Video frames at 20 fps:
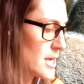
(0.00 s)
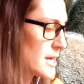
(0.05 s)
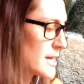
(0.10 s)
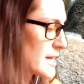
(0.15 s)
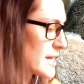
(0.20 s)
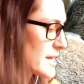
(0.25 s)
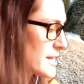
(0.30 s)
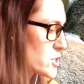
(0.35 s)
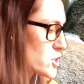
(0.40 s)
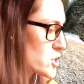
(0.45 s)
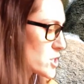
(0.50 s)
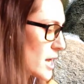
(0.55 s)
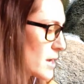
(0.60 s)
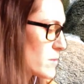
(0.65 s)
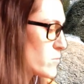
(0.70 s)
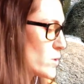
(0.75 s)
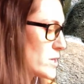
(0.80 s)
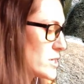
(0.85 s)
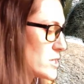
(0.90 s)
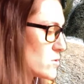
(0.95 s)
Each time
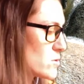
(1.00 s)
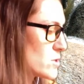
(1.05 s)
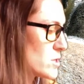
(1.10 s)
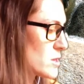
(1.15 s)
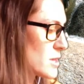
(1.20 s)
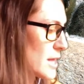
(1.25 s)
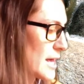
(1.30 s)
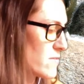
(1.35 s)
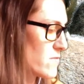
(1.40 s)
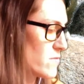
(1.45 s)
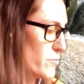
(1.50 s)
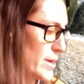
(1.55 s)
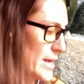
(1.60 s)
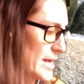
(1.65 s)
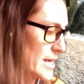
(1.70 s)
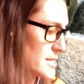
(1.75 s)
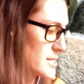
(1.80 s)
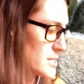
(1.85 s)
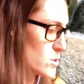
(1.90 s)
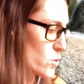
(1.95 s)
we do the life
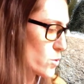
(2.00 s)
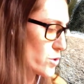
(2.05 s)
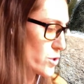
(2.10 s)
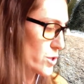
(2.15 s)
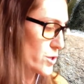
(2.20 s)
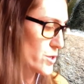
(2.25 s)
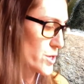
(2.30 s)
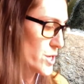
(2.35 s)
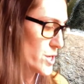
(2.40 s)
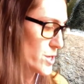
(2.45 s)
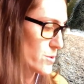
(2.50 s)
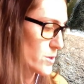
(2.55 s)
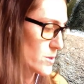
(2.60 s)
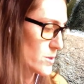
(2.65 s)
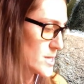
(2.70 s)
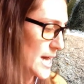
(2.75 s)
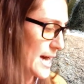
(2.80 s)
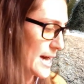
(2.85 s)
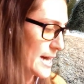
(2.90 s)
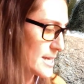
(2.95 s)
maze or learn a new
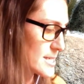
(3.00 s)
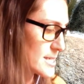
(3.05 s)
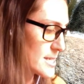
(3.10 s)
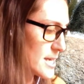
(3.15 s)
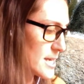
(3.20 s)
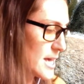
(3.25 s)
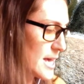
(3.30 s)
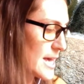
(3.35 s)
task,